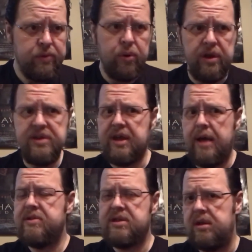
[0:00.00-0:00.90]
or else
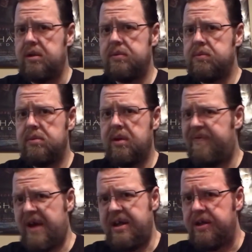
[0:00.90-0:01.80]
I'm still a
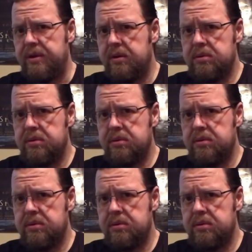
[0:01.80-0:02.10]
fat eater.